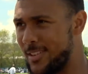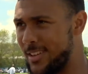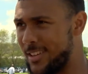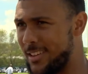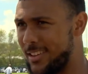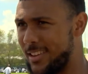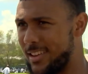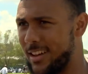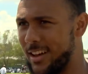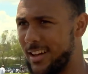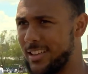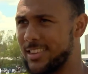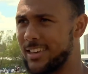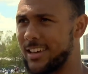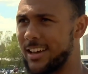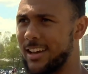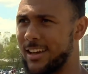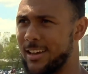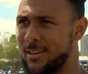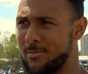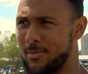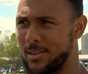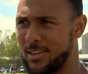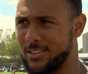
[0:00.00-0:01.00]
And I think
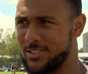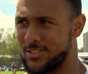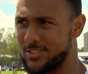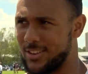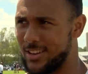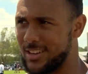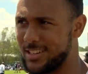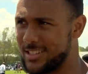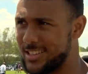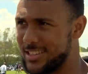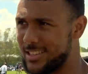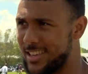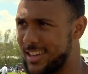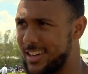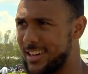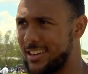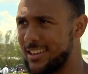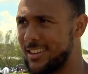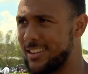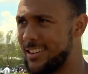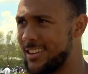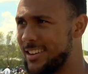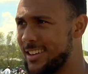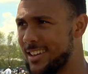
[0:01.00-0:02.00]
I am making strides at
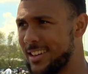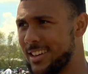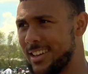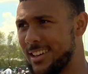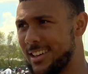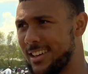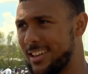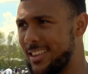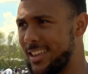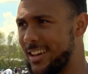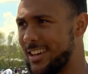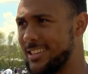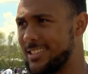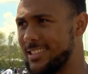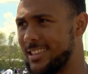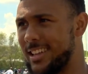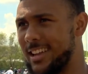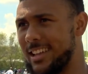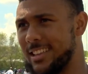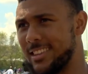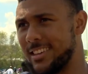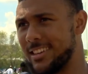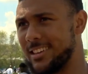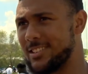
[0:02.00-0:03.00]
that. And like I
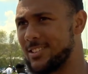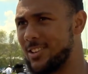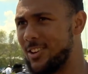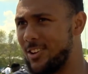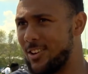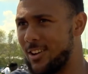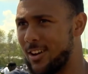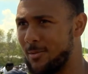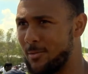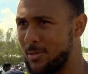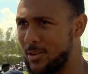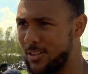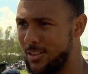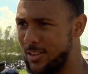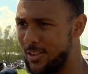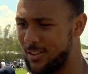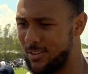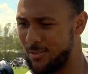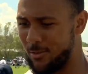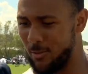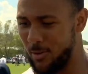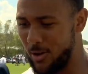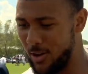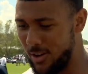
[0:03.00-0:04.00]
said, I think it's all coming
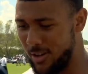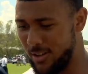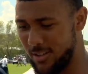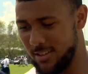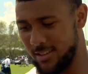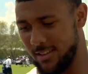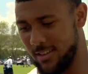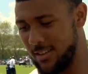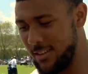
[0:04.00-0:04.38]
along well.